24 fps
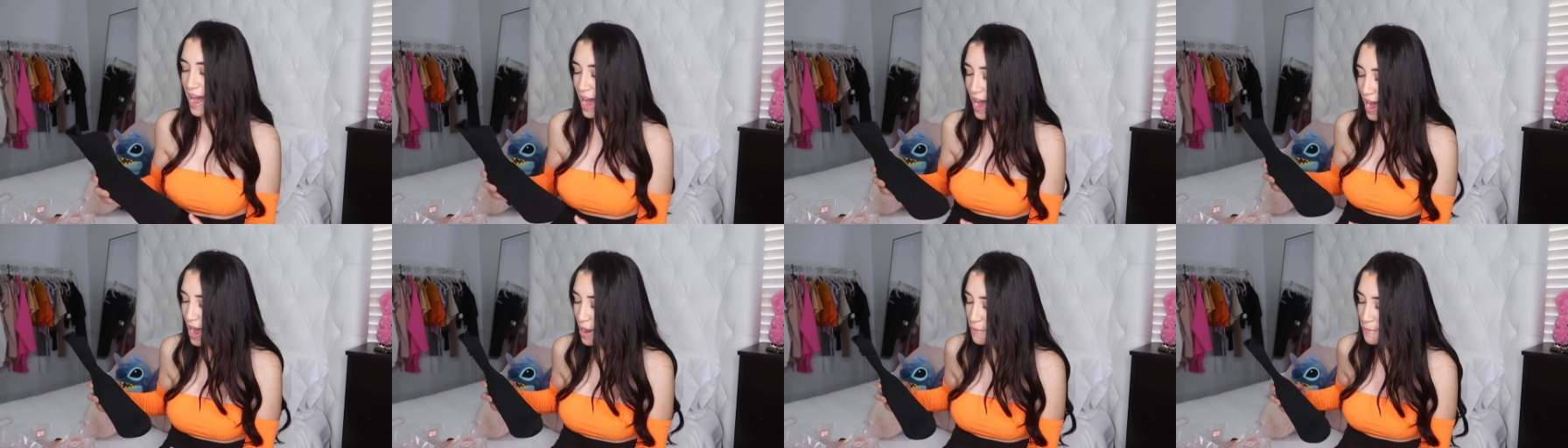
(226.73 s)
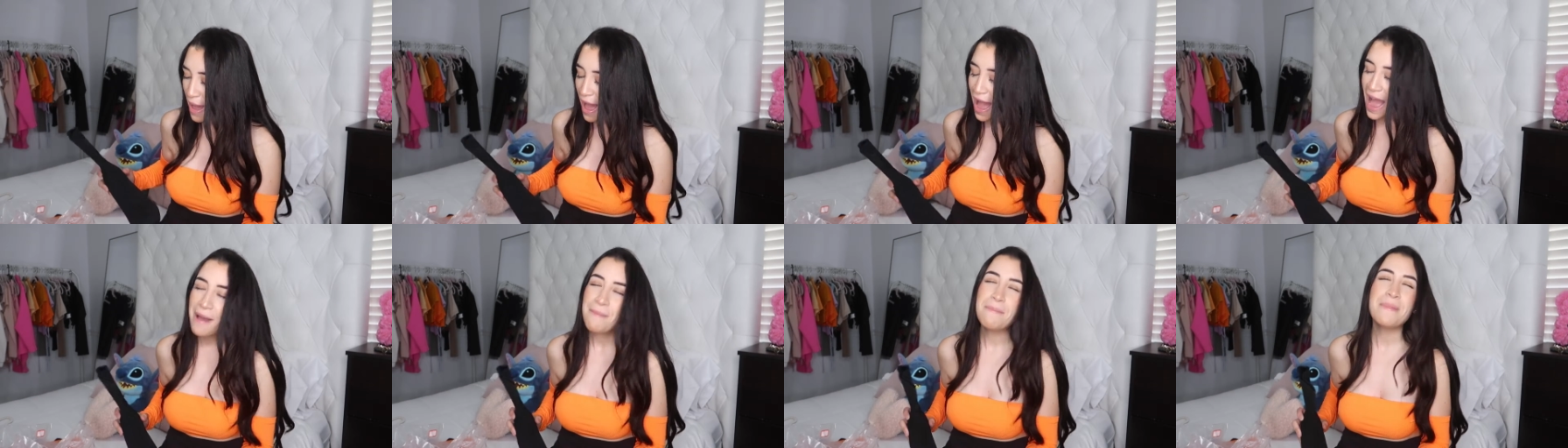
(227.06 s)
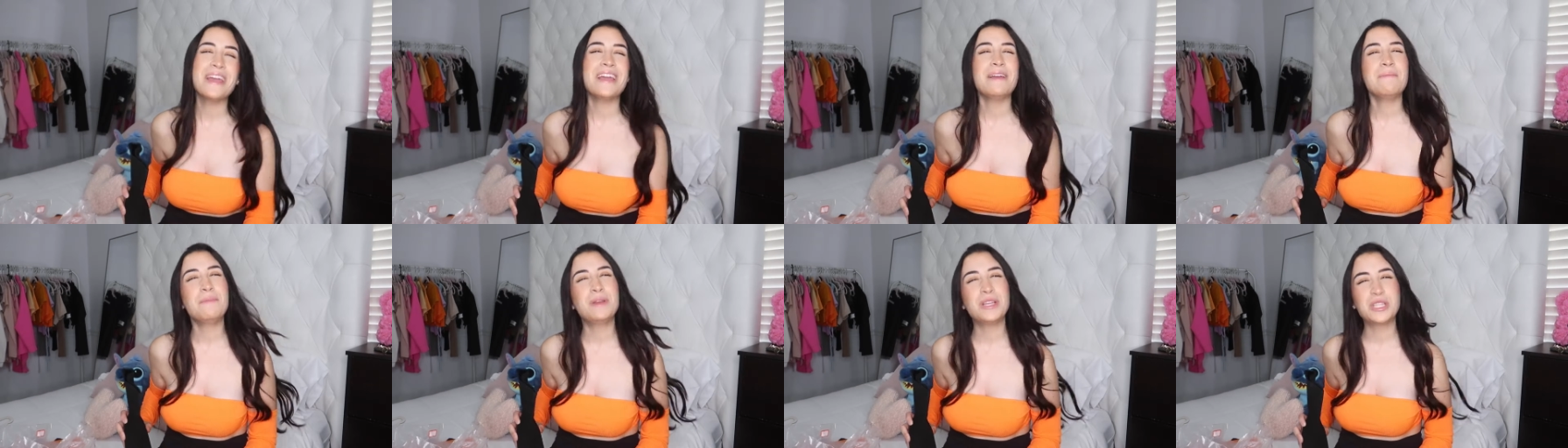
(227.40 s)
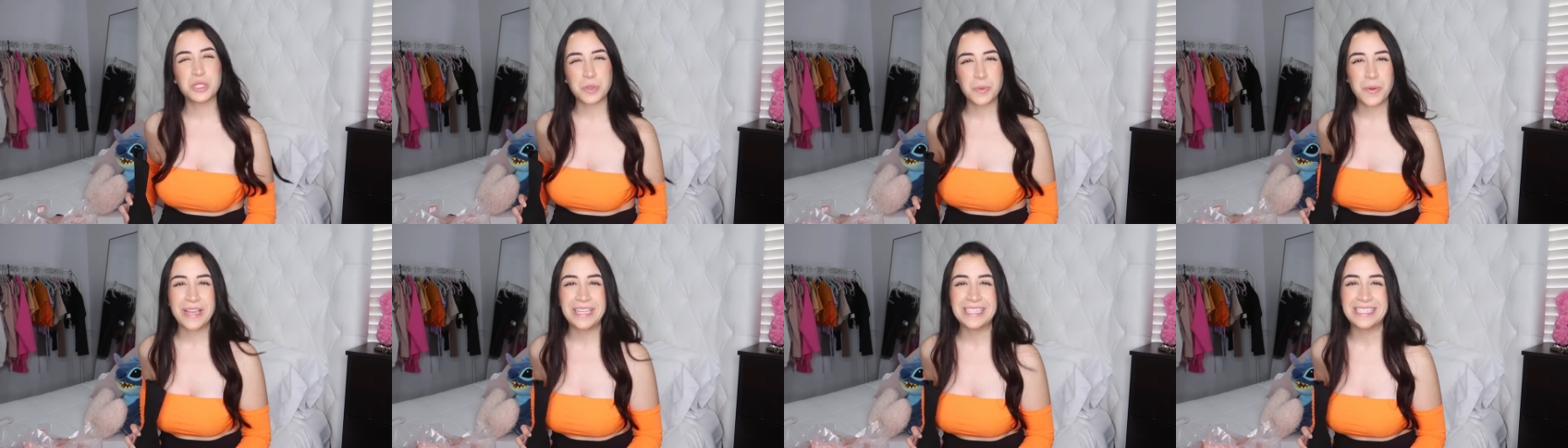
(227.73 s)
Um, I'm in
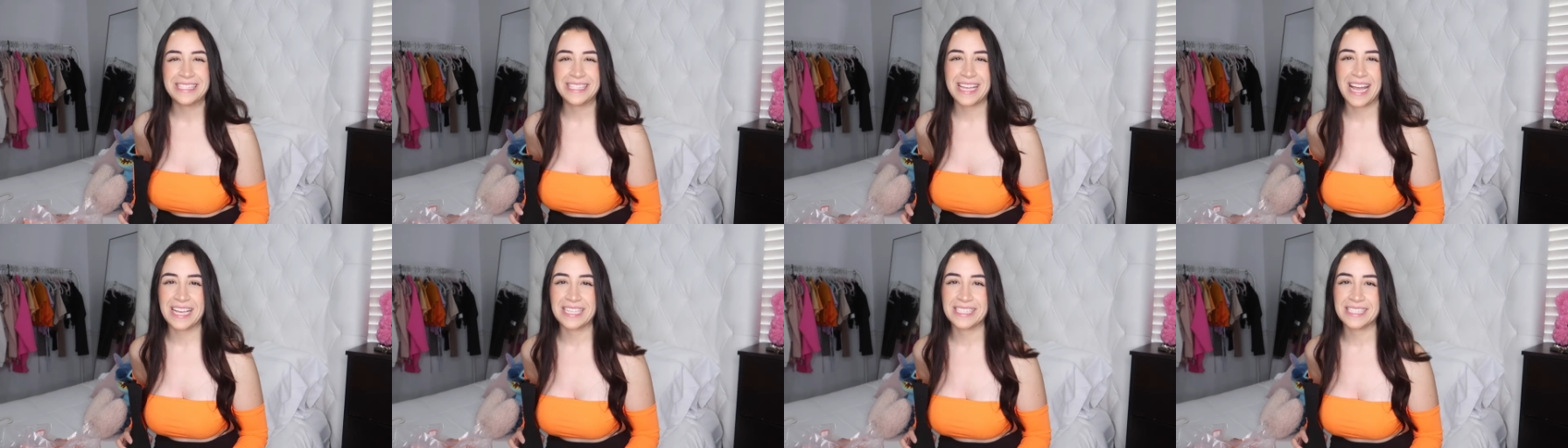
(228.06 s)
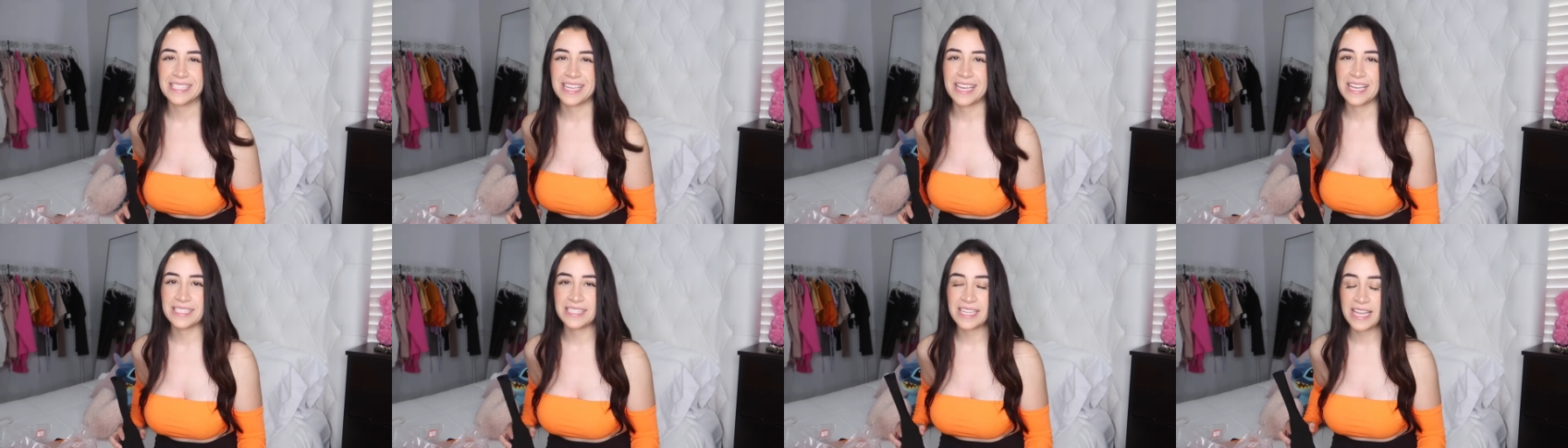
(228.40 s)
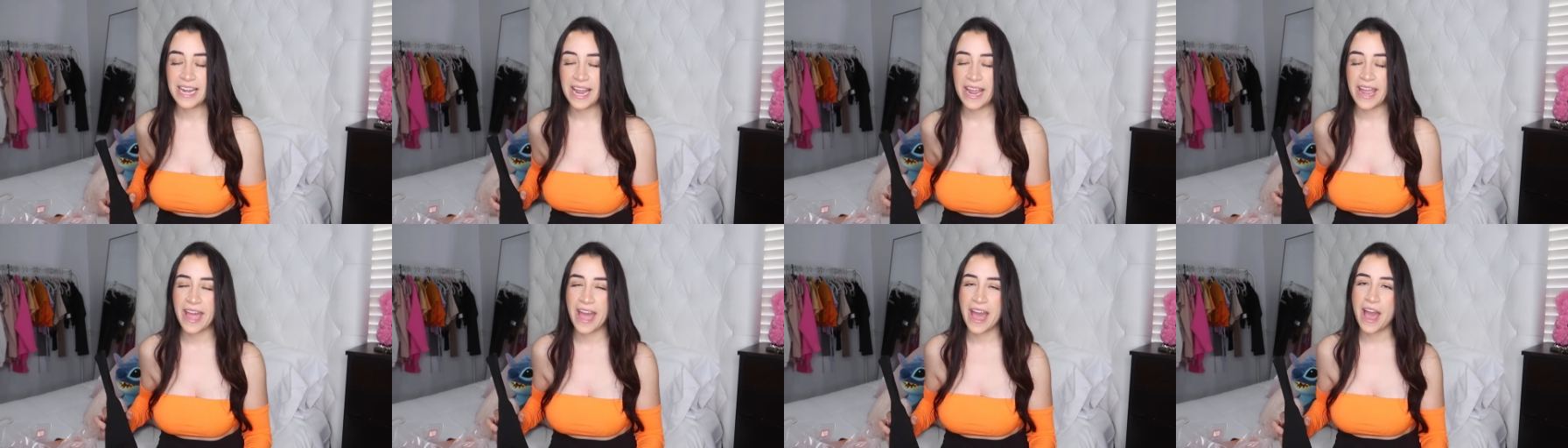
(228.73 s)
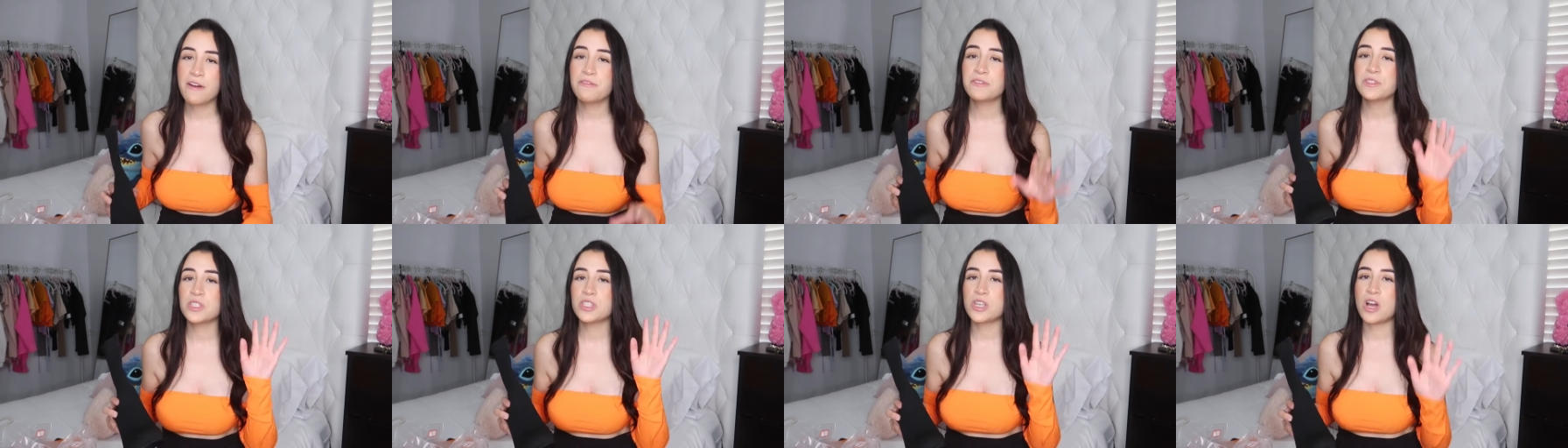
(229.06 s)
between sizes and I
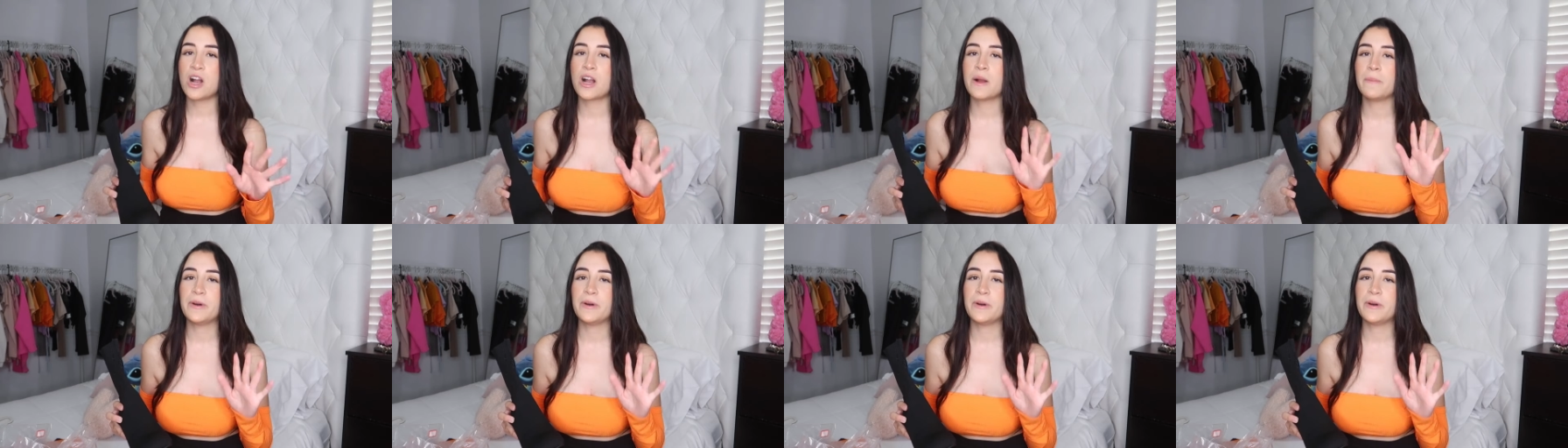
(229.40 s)
have to talk